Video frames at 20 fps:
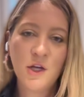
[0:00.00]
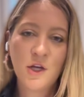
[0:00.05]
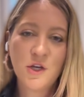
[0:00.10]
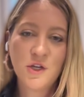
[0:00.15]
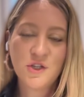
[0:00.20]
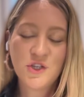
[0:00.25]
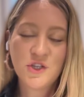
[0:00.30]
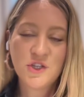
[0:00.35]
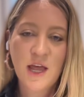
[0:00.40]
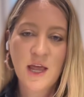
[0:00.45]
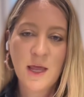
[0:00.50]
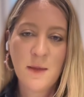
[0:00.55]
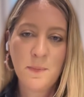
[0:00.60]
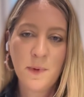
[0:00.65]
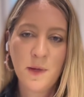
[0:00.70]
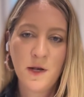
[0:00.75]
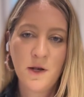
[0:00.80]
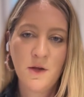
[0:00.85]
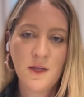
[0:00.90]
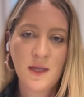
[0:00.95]
good
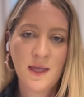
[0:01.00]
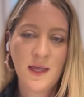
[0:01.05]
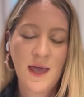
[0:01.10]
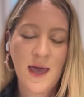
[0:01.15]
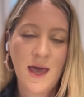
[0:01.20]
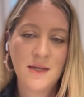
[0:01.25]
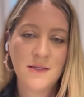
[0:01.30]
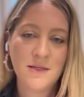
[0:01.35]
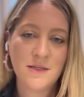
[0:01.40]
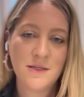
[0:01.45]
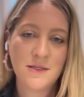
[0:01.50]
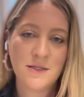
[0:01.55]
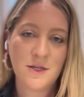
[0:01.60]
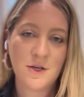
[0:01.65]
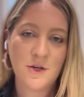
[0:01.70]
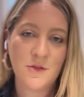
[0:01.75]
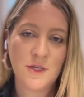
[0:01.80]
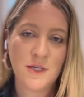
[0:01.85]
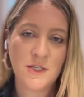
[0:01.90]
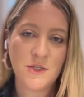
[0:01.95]
shape looking ahead
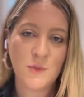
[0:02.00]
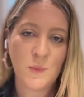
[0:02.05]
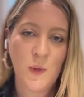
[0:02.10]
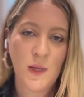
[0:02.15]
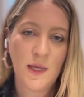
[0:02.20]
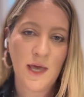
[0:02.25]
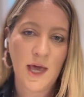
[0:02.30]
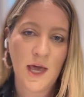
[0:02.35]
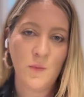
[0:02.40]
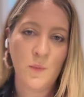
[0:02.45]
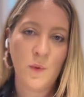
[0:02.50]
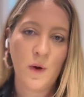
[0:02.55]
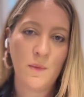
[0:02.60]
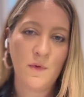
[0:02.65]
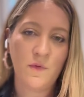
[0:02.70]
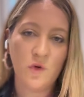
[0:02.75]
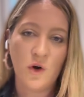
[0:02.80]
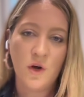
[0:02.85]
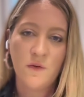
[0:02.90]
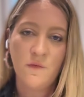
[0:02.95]
to this weekend, where
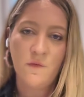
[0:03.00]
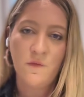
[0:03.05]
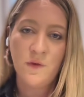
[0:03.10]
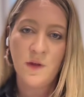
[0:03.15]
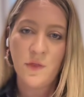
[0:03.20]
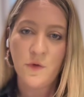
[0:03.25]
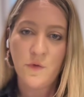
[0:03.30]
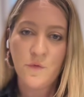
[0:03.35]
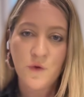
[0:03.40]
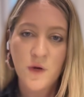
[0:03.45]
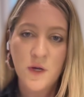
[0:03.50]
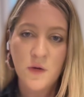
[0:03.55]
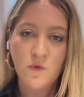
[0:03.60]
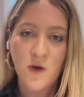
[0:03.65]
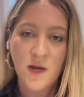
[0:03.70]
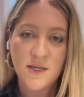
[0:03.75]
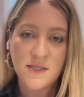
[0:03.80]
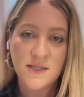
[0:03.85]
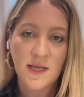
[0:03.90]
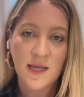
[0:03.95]
we've got another free
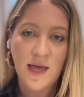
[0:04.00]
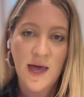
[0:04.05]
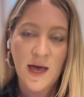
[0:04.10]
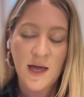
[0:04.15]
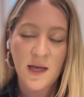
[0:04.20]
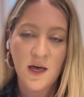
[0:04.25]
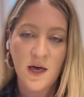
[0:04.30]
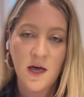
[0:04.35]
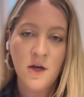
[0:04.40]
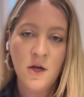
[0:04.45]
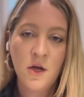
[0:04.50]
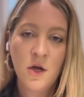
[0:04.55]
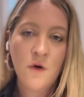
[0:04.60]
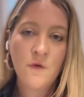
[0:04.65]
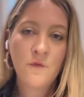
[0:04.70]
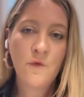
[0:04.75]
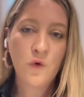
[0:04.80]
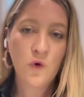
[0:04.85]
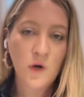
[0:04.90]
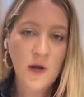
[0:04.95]
racing ACCA,
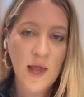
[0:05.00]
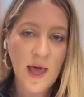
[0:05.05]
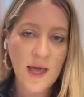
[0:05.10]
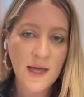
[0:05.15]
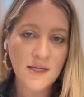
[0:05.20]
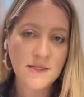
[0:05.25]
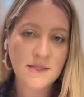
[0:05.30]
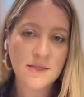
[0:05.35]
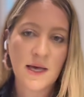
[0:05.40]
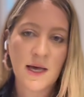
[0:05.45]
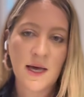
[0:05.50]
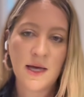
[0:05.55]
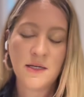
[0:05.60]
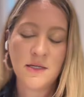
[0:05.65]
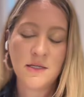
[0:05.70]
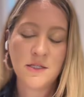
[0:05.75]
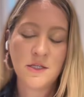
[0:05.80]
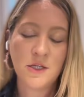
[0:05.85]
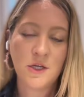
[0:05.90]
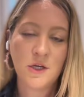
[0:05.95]
4 legs,
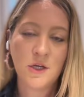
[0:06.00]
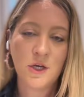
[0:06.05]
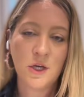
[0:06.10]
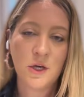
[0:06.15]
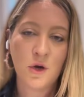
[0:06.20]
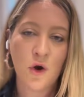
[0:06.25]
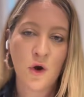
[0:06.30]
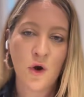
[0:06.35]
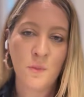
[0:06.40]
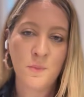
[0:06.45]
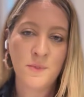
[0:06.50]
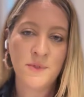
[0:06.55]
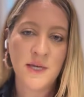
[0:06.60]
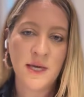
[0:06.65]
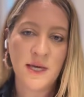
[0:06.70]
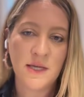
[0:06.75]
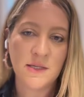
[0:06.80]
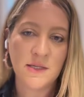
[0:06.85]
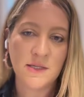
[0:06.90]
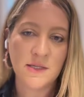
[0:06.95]
and you can opt
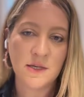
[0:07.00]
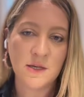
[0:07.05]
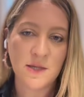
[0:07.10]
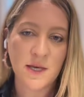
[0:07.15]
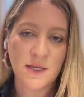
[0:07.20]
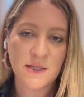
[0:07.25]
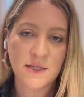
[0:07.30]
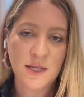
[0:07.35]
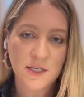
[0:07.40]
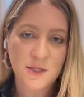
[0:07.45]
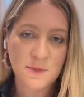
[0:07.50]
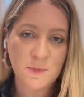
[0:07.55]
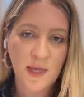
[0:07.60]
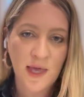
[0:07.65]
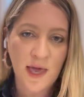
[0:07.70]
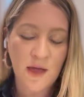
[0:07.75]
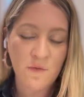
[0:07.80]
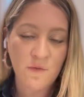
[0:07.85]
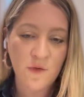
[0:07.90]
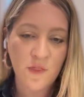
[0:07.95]
in. So thanks to
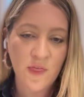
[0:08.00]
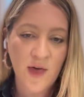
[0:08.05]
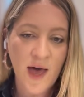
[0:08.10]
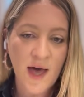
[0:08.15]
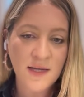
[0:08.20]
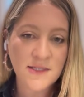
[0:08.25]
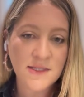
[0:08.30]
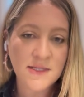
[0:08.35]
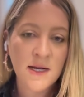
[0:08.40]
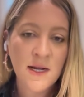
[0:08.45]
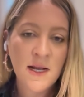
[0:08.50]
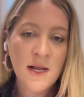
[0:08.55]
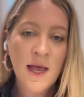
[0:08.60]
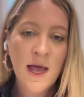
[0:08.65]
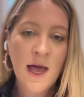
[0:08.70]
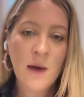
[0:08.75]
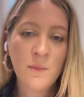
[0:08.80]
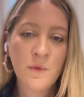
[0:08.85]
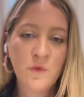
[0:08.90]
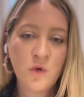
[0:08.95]
SBK for that.
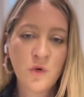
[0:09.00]
And we've